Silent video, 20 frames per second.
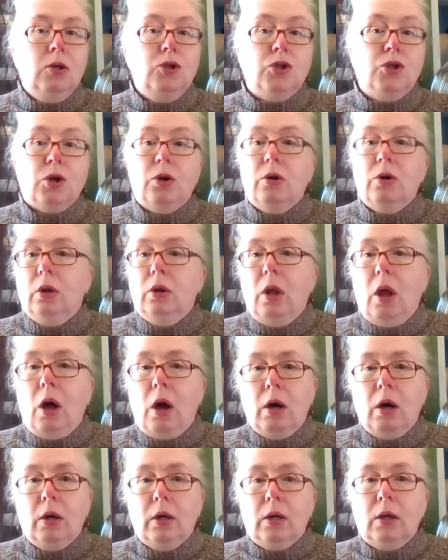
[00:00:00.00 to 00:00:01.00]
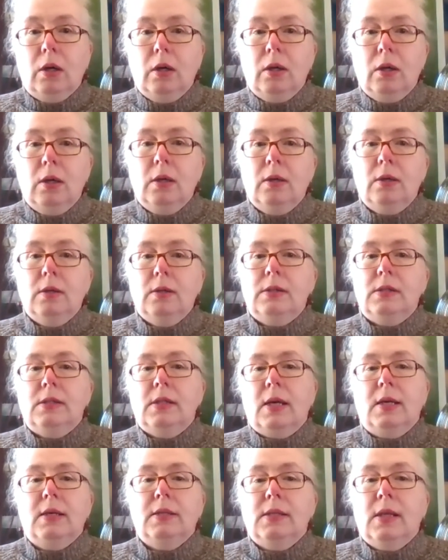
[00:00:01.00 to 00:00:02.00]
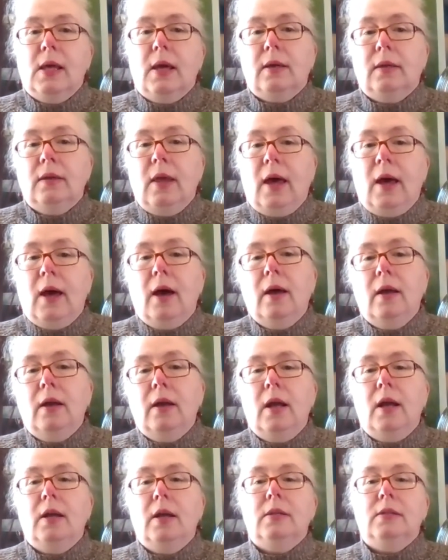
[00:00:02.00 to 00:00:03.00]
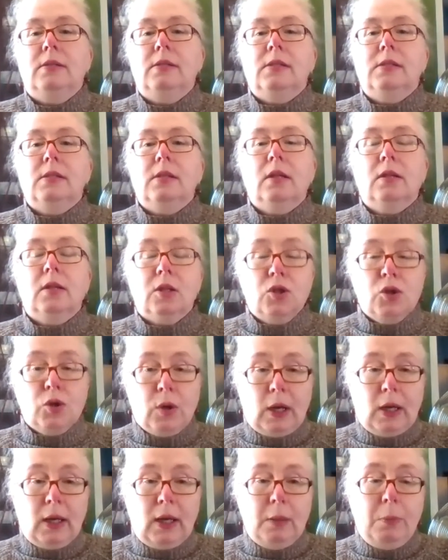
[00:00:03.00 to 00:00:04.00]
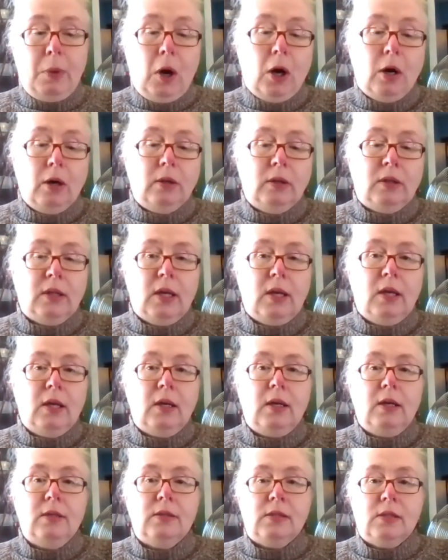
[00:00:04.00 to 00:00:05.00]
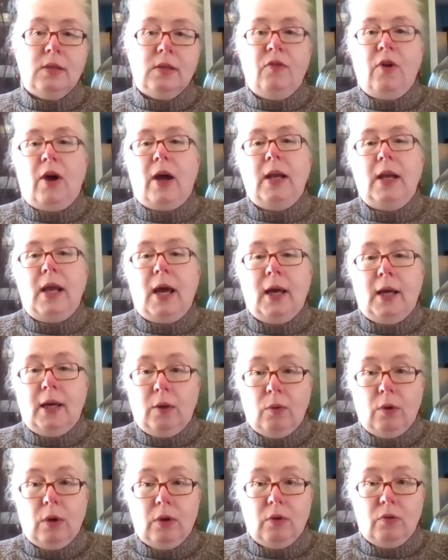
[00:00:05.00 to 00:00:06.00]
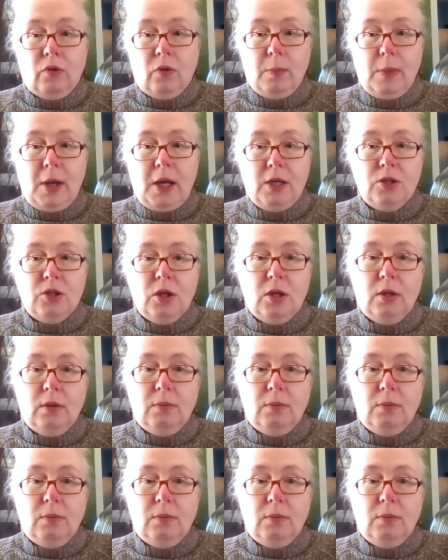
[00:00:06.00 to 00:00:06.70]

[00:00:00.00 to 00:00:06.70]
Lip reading: journal articles, things like that. And it's the tricky part then is to find accurate information.